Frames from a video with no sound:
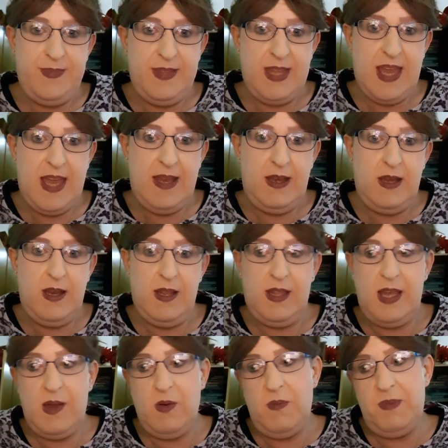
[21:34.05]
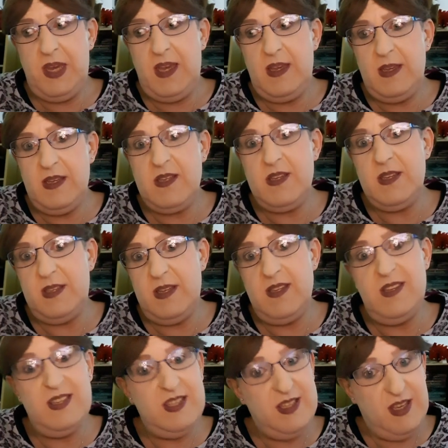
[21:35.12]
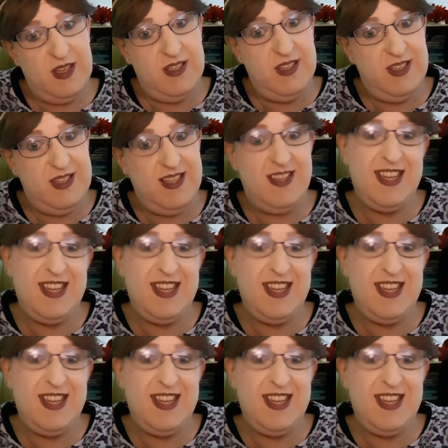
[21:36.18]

then there will be certain